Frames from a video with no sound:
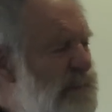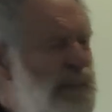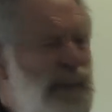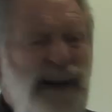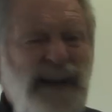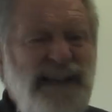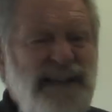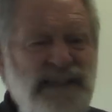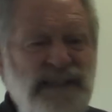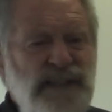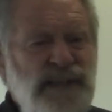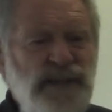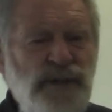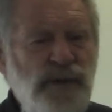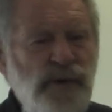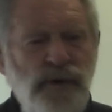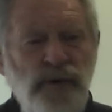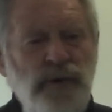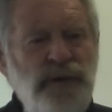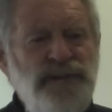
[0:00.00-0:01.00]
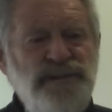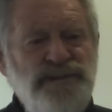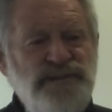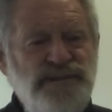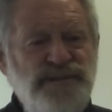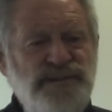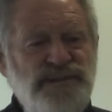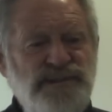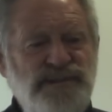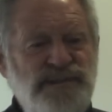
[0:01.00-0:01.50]
mining
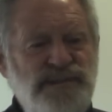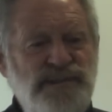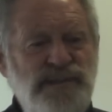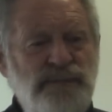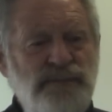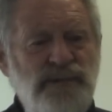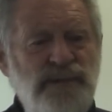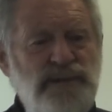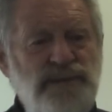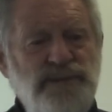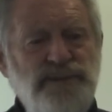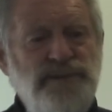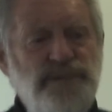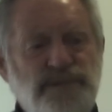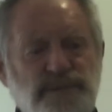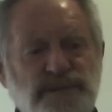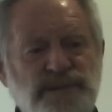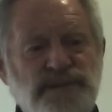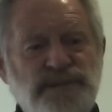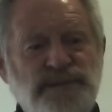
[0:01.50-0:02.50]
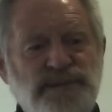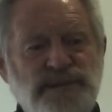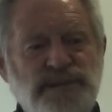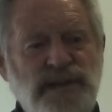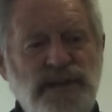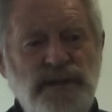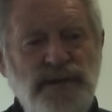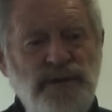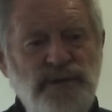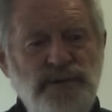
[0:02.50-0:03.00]
hoists that were used as
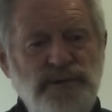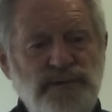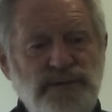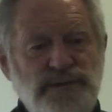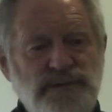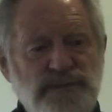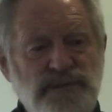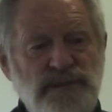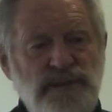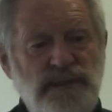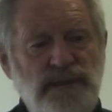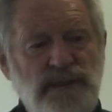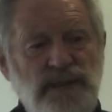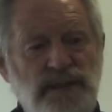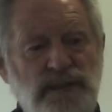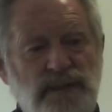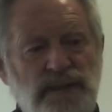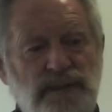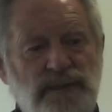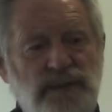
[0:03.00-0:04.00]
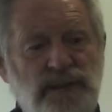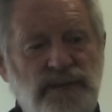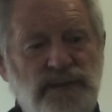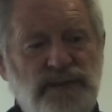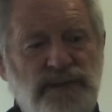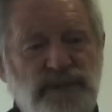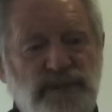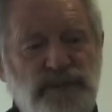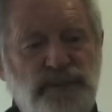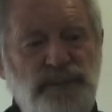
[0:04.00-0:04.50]
tows,
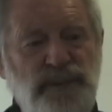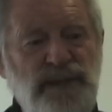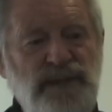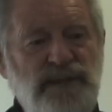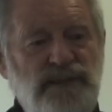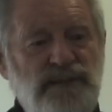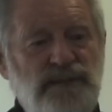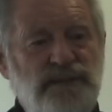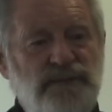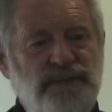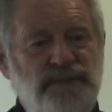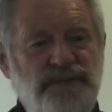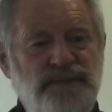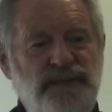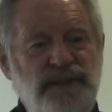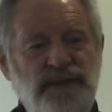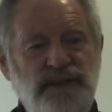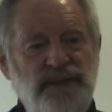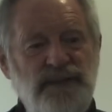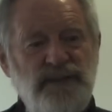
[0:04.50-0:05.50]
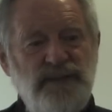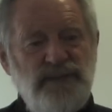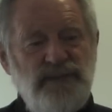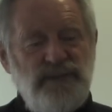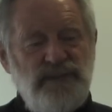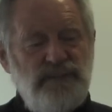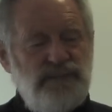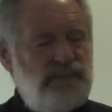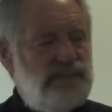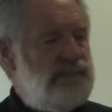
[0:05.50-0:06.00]
not to speak of
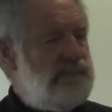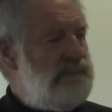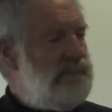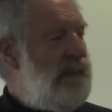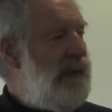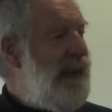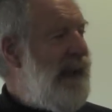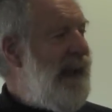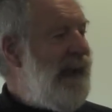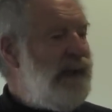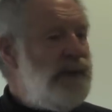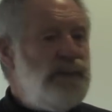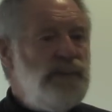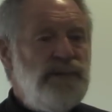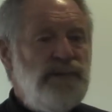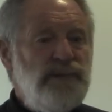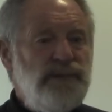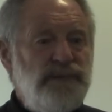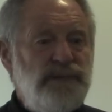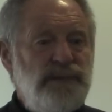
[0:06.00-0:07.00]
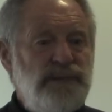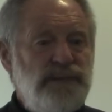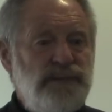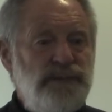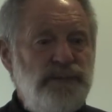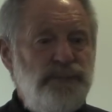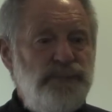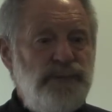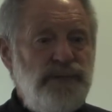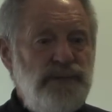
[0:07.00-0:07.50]
various animals that
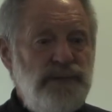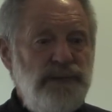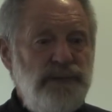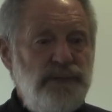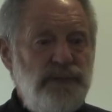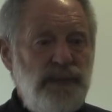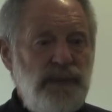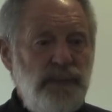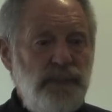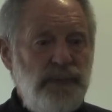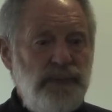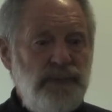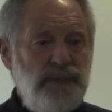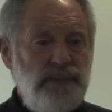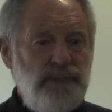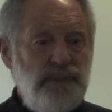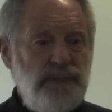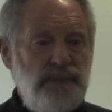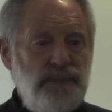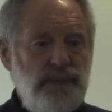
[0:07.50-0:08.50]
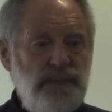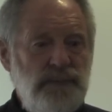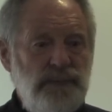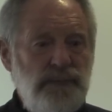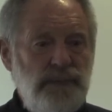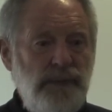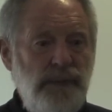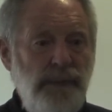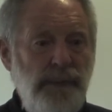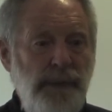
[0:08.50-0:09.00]
could pull you out.
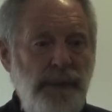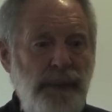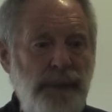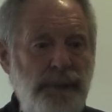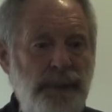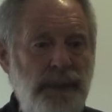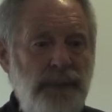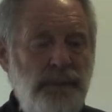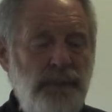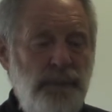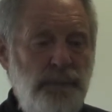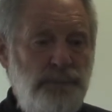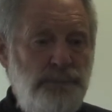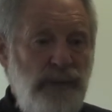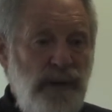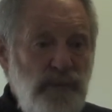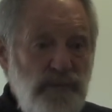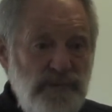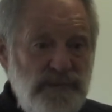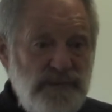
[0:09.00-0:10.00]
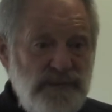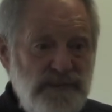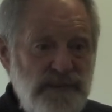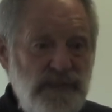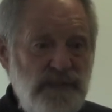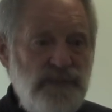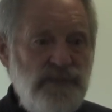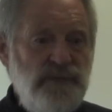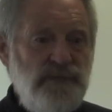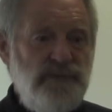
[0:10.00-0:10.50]
There were boat
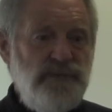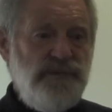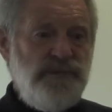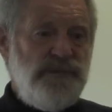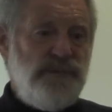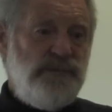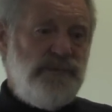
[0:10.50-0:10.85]
tows,